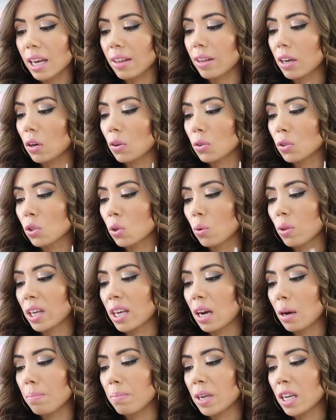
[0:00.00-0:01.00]
and then also
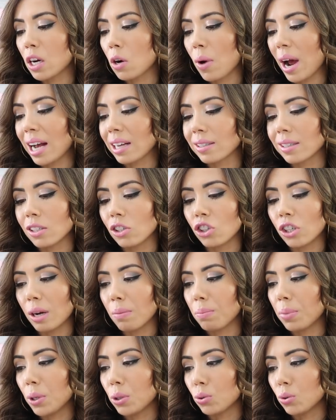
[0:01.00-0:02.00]
the Amino Acid
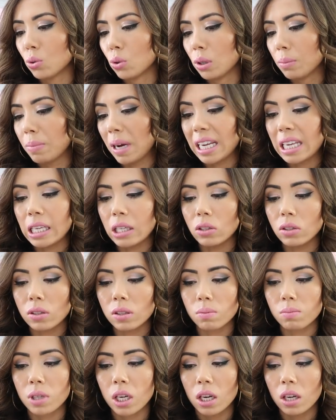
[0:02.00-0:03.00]
Shampoo by
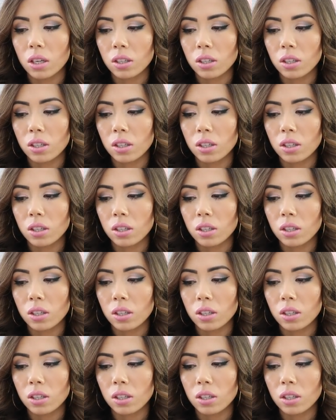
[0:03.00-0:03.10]
Kiehl's.